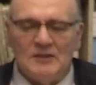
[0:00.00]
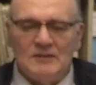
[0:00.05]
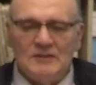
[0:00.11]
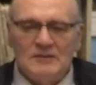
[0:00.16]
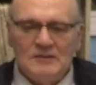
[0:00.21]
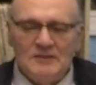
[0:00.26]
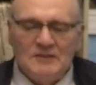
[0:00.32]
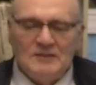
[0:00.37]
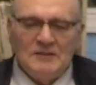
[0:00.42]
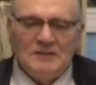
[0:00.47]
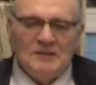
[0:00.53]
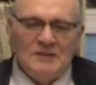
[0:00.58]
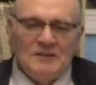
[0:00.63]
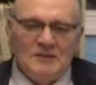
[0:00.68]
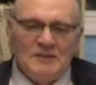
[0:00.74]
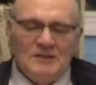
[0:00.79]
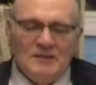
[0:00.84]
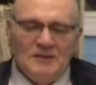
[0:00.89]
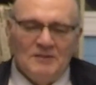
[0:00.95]

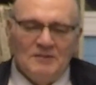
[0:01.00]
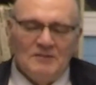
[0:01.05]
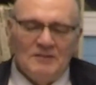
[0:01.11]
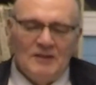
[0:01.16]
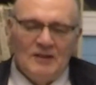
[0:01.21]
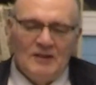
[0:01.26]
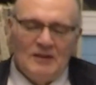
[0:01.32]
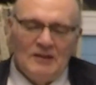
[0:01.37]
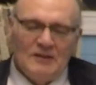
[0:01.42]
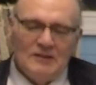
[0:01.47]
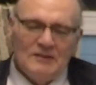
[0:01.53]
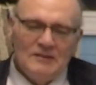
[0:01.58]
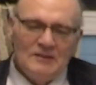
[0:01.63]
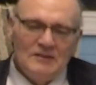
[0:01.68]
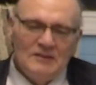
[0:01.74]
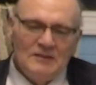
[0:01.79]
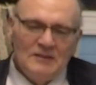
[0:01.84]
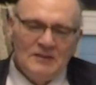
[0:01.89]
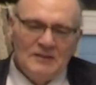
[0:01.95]
I?
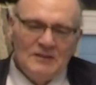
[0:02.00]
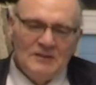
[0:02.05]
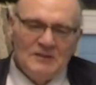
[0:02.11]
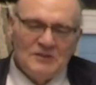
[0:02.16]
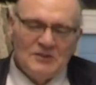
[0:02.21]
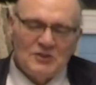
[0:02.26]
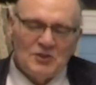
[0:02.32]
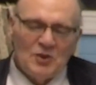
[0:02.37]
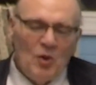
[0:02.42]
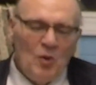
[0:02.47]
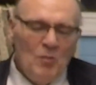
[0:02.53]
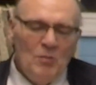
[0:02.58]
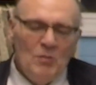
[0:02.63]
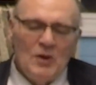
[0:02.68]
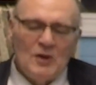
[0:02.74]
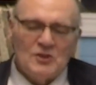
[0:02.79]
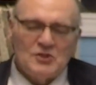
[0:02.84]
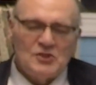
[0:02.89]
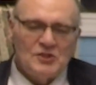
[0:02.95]
So
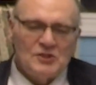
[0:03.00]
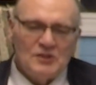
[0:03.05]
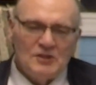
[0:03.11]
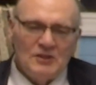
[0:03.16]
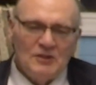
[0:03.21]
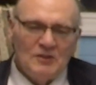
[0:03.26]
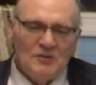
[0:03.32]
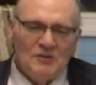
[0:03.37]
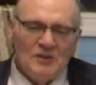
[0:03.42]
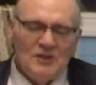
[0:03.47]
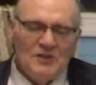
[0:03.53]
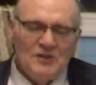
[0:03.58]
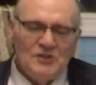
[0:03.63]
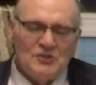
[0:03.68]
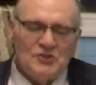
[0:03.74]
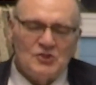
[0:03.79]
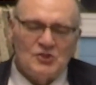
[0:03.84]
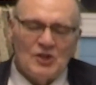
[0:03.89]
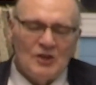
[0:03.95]
much,
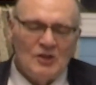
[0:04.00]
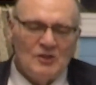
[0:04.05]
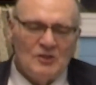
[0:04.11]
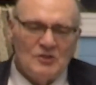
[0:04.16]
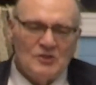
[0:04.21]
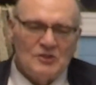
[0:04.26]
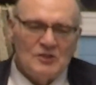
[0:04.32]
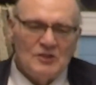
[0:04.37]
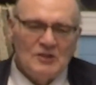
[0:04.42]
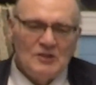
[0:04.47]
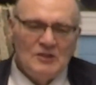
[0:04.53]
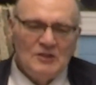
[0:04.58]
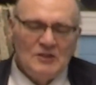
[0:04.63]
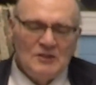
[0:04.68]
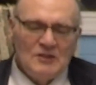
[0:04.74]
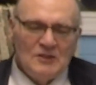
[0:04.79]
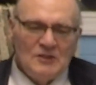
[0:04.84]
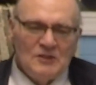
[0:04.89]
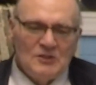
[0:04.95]
it's changed.
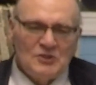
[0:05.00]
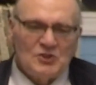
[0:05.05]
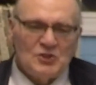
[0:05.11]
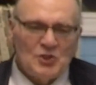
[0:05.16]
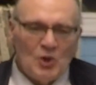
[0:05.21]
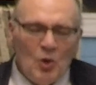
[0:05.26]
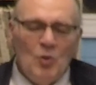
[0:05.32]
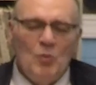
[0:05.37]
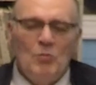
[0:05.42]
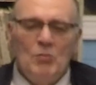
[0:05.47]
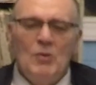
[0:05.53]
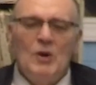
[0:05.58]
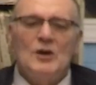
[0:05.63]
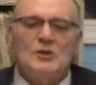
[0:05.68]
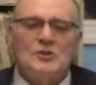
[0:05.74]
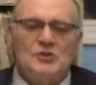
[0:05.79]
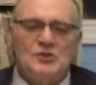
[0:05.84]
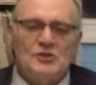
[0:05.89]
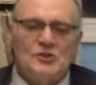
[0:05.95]
So
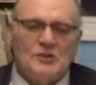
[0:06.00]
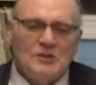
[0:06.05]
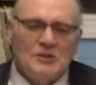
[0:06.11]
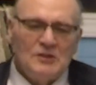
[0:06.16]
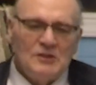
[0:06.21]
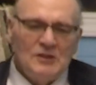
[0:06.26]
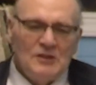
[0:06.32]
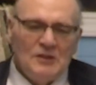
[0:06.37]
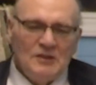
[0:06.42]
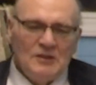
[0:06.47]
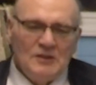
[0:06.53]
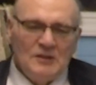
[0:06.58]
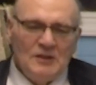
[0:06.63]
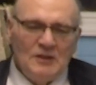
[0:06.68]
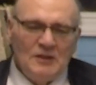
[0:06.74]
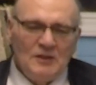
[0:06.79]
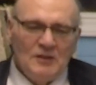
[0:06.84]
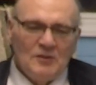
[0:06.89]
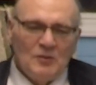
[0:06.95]
much,
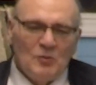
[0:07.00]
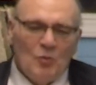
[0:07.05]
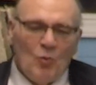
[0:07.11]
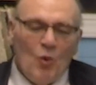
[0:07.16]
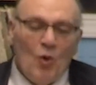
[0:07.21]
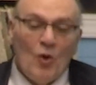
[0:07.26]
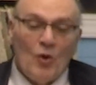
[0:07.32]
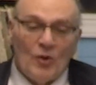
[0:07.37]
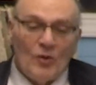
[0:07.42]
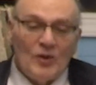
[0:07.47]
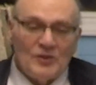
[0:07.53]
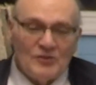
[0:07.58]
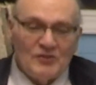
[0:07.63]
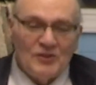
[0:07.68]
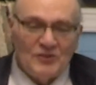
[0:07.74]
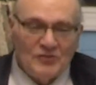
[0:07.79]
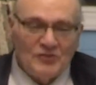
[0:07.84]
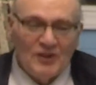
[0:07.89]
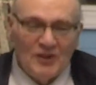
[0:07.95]
water, as
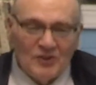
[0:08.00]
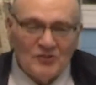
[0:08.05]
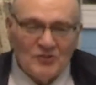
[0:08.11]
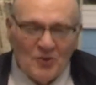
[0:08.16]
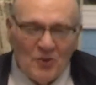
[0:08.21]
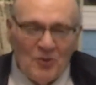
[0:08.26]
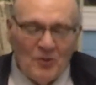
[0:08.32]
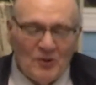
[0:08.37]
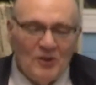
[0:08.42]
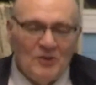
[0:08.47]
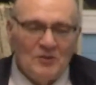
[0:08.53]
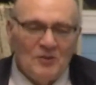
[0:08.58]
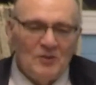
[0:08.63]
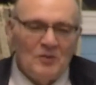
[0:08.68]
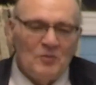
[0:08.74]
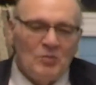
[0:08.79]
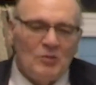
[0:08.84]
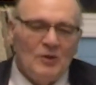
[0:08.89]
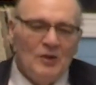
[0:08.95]
they say, is going under
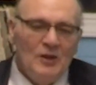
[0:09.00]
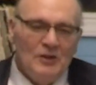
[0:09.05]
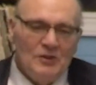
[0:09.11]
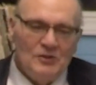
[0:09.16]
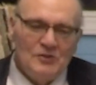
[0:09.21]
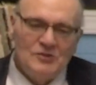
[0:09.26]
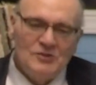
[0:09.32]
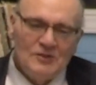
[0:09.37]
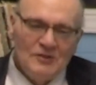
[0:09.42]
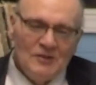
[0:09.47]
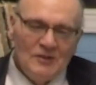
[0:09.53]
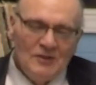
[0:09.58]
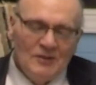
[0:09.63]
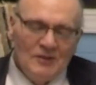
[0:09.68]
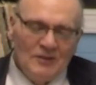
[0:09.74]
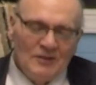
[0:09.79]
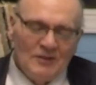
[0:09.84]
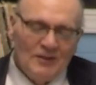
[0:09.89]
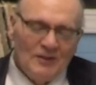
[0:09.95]
the bridge.
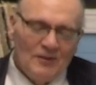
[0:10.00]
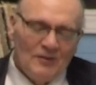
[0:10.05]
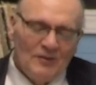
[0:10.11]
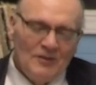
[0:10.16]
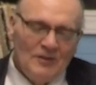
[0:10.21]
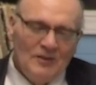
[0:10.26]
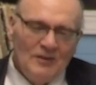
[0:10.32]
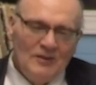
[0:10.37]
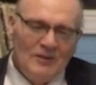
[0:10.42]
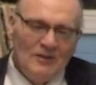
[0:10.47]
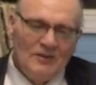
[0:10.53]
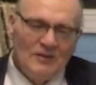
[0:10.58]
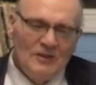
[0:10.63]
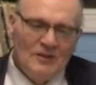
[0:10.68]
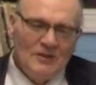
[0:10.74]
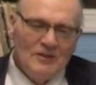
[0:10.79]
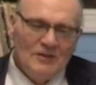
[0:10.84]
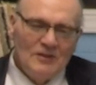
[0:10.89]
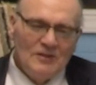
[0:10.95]

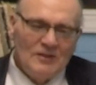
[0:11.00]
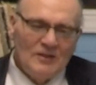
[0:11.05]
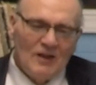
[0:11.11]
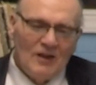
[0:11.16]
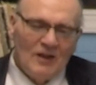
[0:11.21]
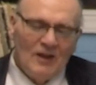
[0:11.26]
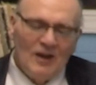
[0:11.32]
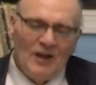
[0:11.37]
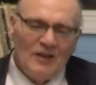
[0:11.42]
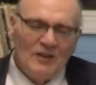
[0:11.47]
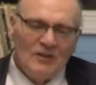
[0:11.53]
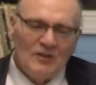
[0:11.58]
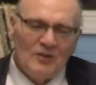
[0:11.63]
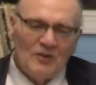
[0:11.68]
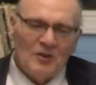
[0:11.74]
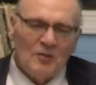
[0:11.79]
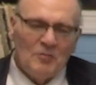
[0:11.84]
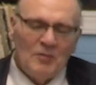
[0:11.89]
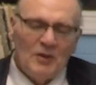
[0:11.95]
I
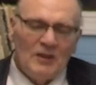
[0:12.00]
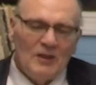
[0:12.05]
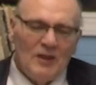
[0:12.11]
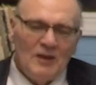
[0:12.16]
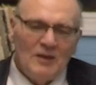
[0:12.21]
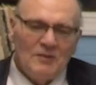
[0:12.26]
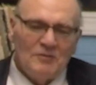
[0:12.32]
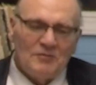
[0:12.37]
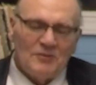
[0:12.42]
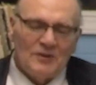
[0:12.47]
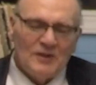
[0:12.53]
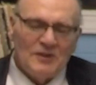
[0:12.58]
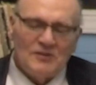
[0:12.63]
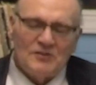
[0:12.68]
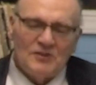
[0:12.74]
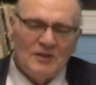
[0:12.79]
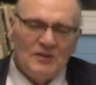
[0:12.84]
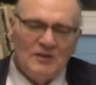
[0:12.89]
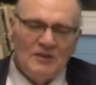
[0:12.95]
look at my life and I
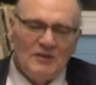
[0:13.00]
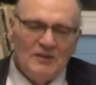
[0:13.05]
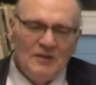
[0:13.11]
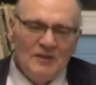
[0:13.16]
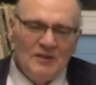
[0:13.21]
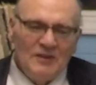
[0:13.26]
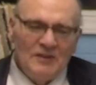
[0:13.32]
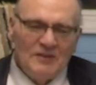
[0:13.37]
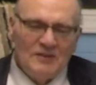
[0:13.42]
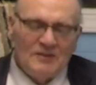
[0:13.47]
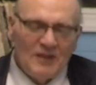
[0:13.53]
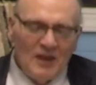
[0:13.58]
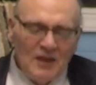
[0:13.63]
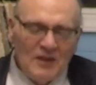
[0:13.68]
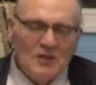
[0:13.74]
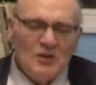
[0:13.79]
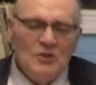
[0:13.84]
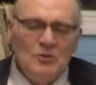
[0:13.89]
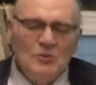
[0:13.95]
say,
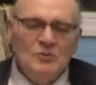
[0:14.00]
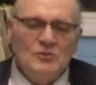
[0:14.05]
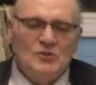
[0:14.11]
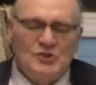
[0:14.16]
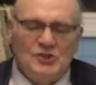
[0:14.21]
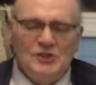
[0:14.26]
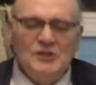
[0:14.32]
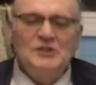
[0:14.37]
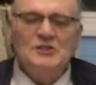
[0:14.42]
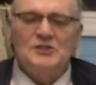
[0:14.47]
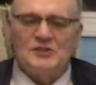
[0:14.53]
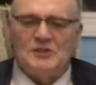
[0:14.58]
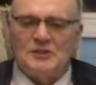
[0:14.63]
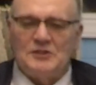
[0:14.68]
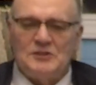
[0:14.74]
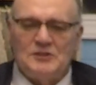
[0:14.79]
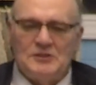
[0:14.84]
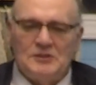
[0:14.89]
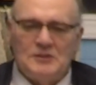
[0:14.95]
thank you,
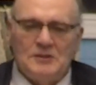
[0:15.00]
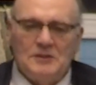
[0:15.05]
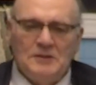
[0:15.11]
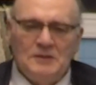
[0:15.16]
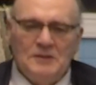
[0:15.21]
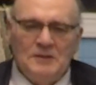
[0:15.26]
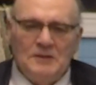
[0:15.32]
Jesus,